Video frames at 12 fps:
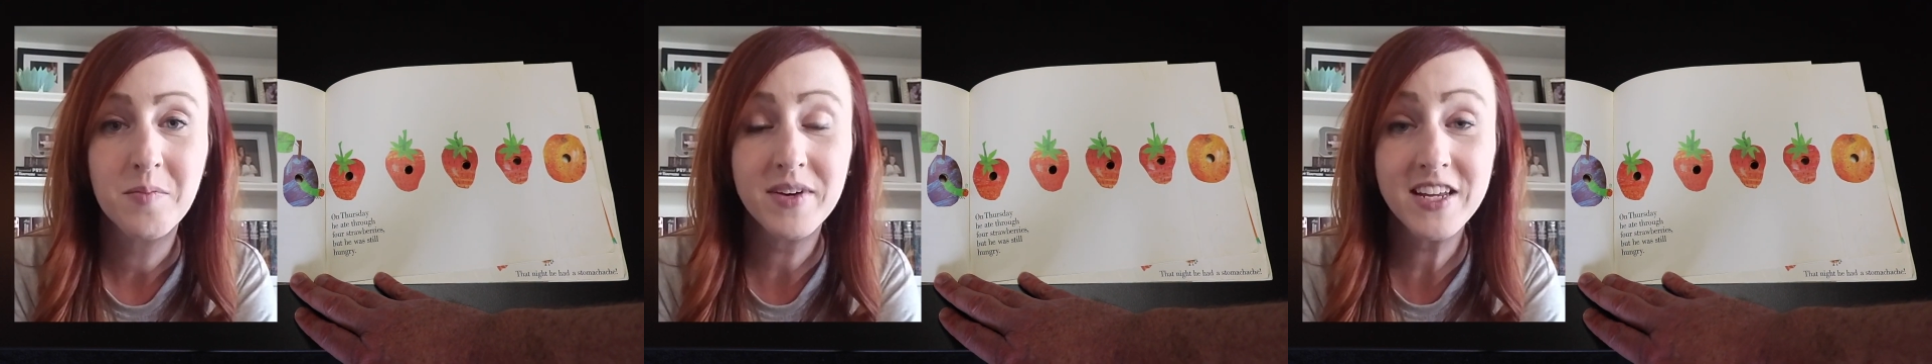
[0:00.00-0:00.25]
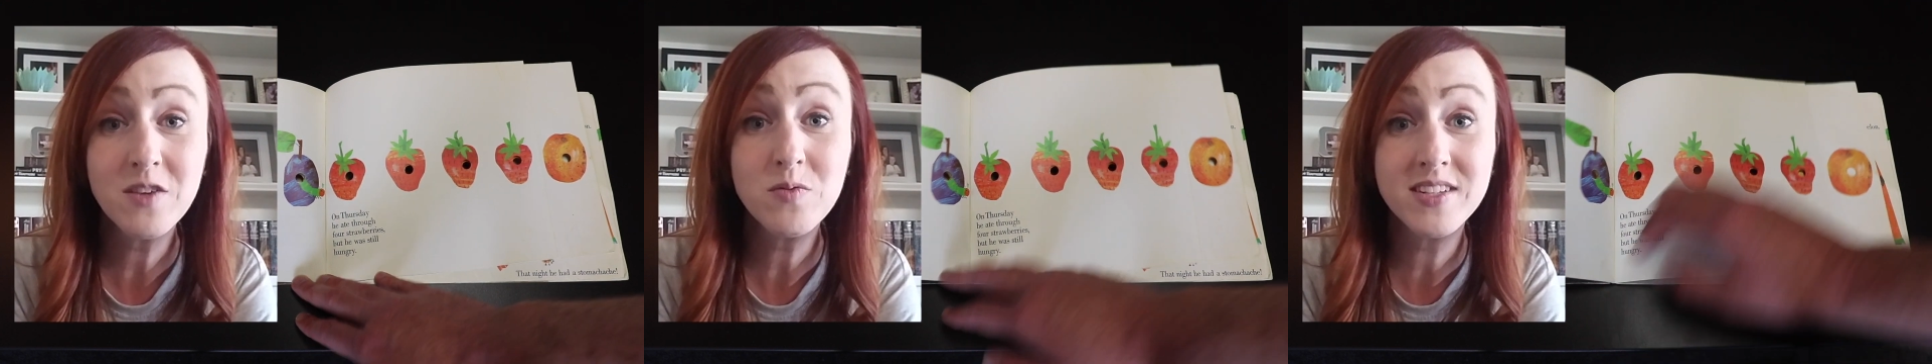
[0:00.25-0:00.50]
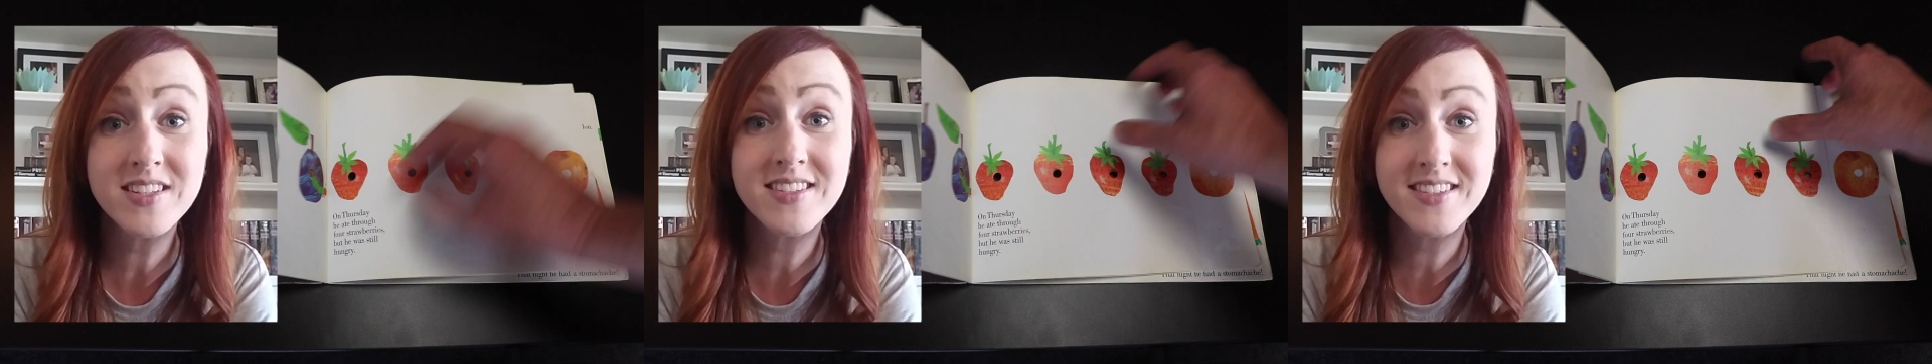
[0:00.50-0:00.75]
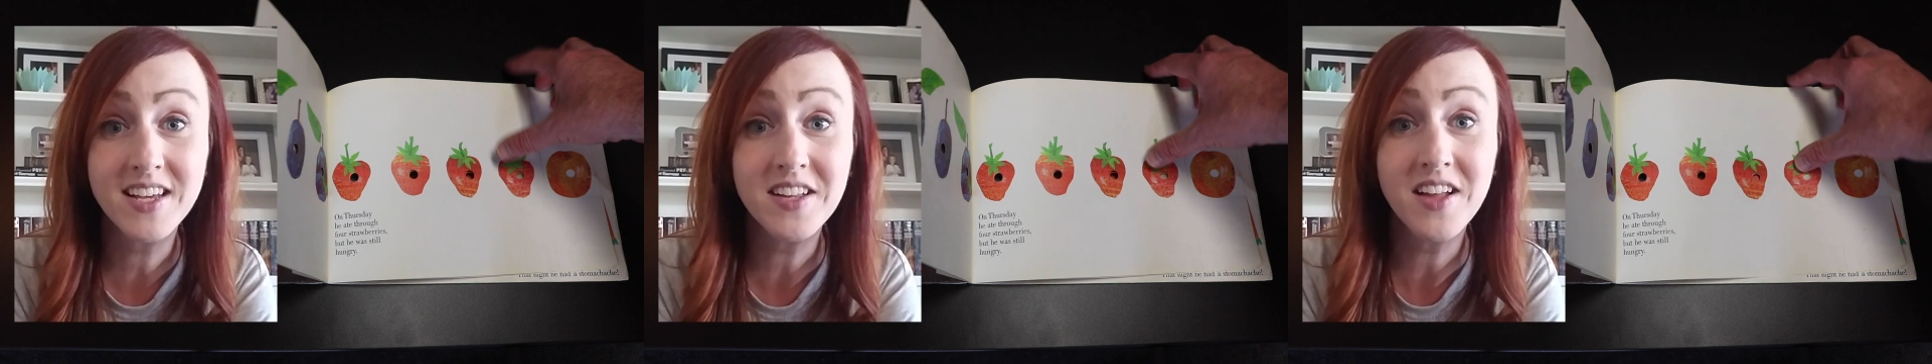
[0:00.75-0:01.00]
but he was
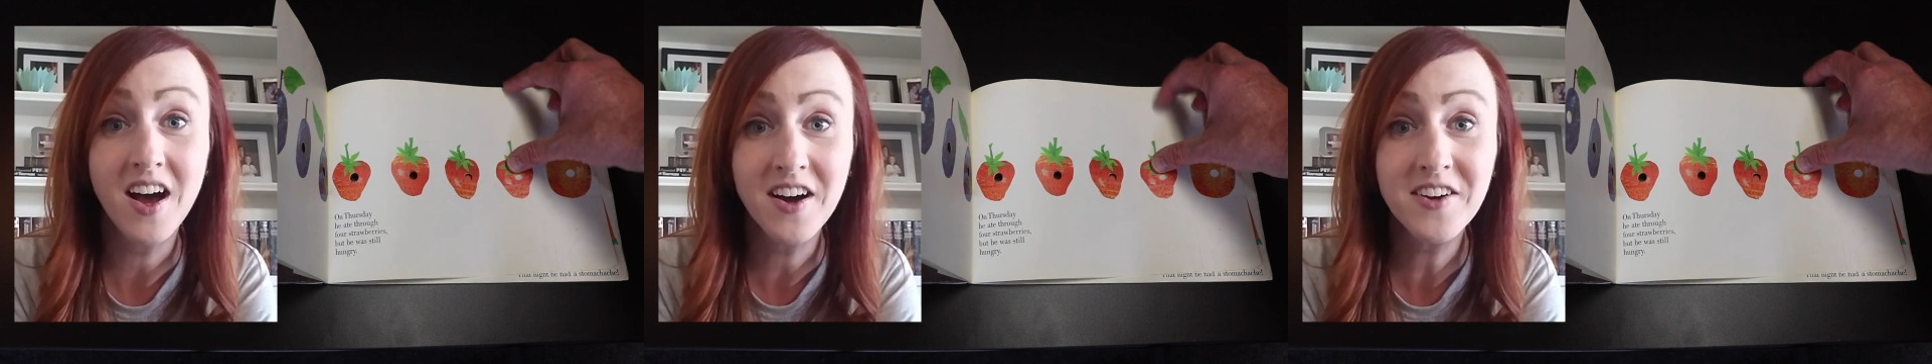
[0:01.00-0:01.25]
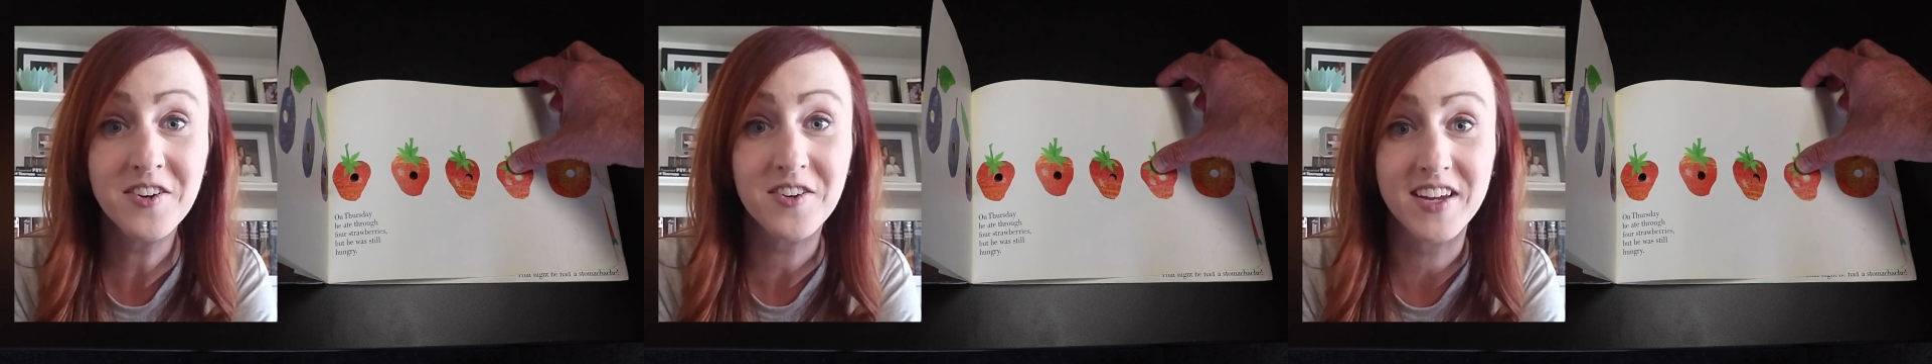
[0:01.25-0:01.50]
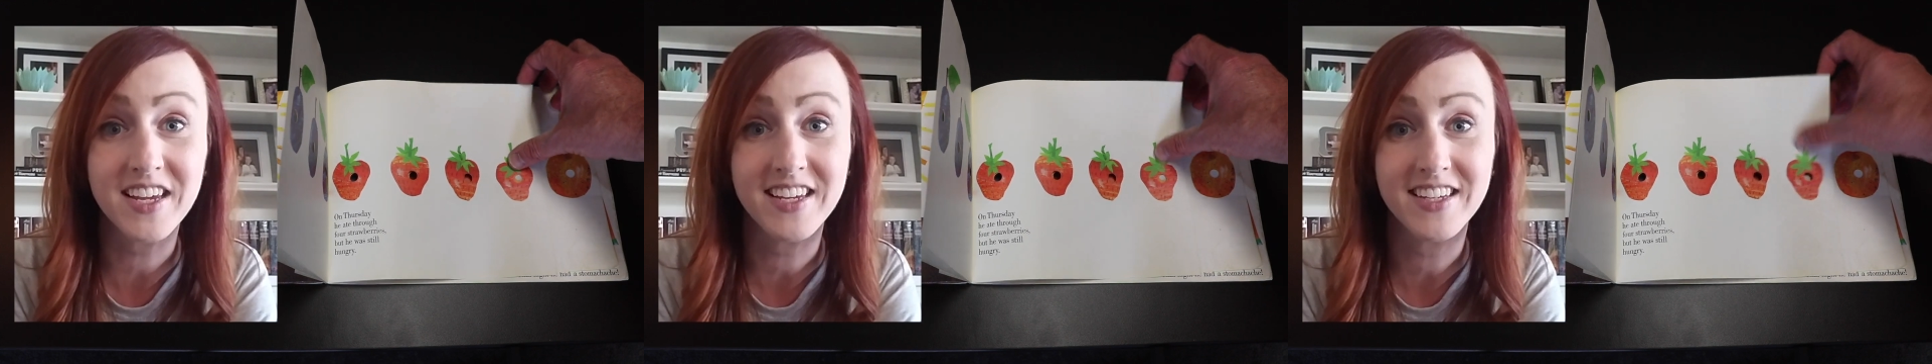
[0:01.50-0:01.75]
still hungry.